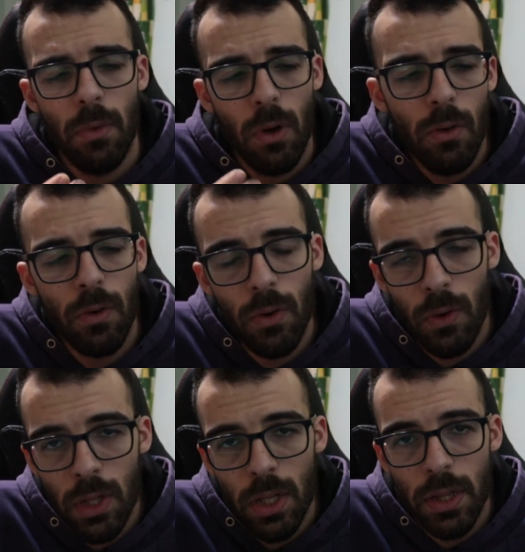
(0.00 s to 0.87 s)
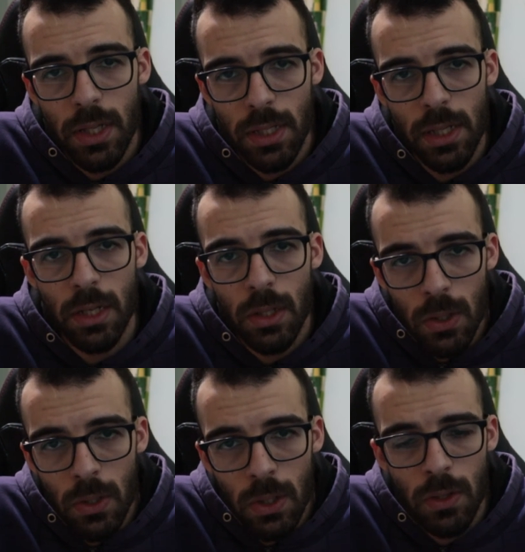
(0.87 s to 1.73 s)
Overall, this is a
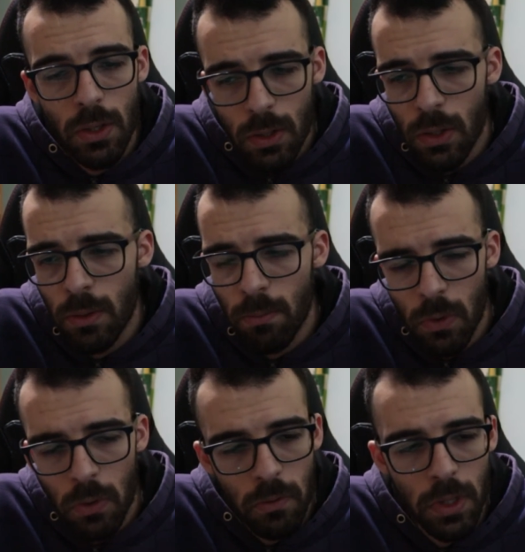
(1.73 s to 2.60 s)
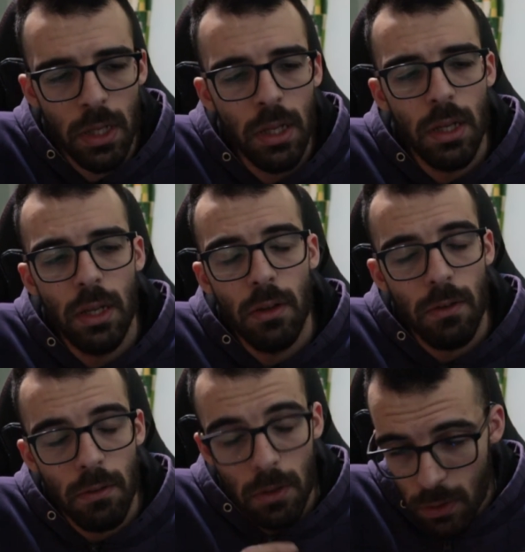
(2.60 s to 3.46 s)
good, good movie,
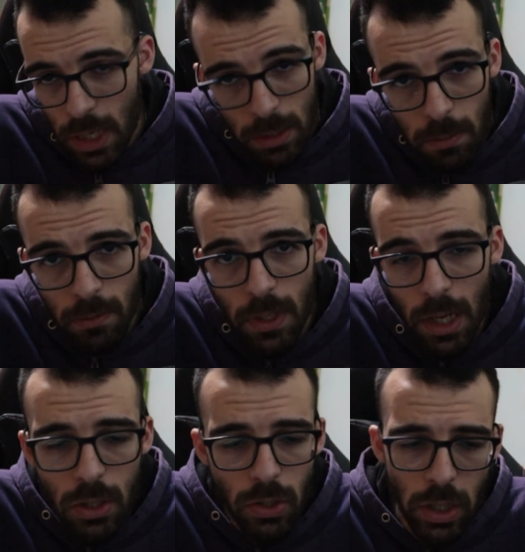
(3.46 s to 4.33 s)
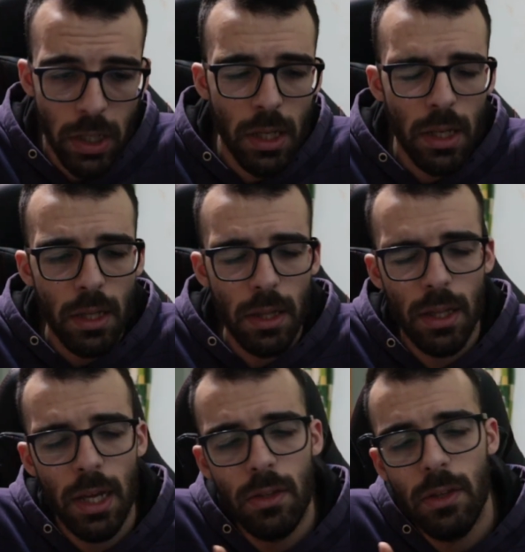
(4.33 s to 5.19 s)
great movie, actually,
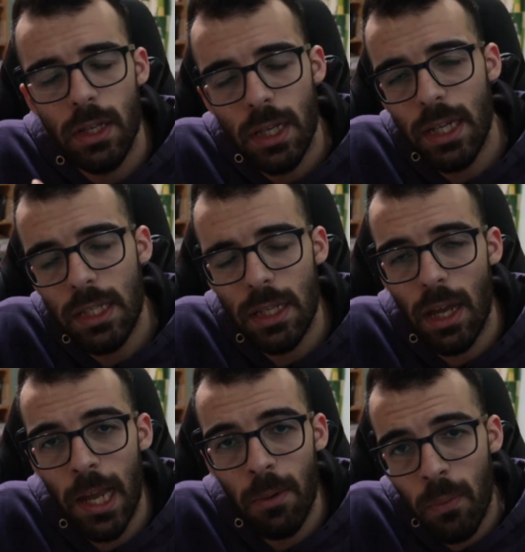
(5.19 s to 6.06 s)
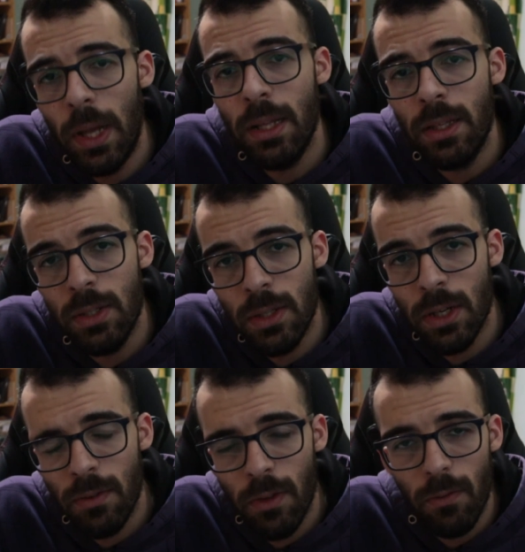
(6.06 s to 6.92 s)
that gets a
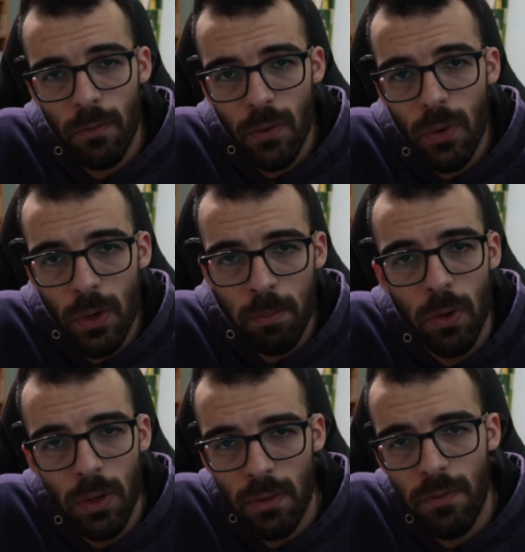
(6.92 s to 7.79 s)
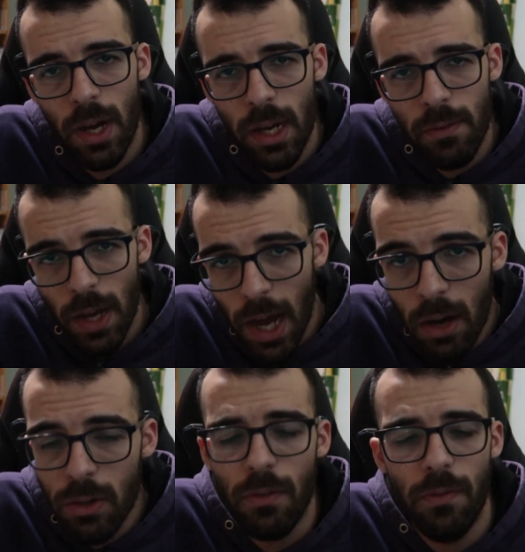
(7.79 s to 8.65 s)
well-deserved 4.5
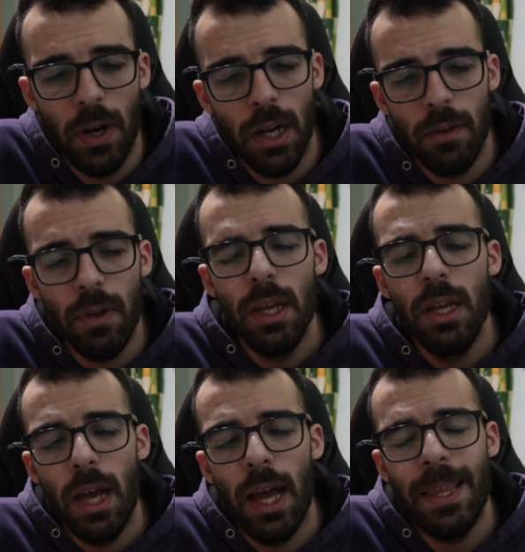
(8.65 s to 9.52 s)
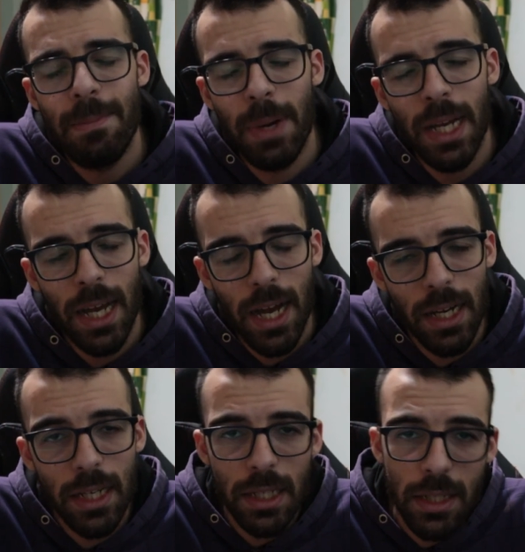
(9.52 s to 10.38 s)
out of 5 and my
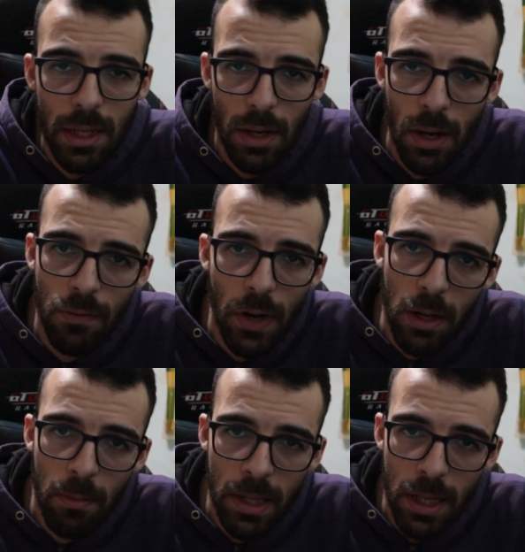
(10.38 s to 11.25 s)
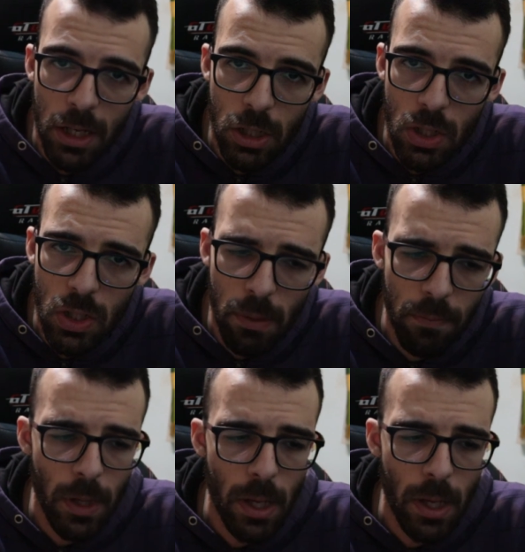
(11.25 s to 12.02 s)
highest of recommendations.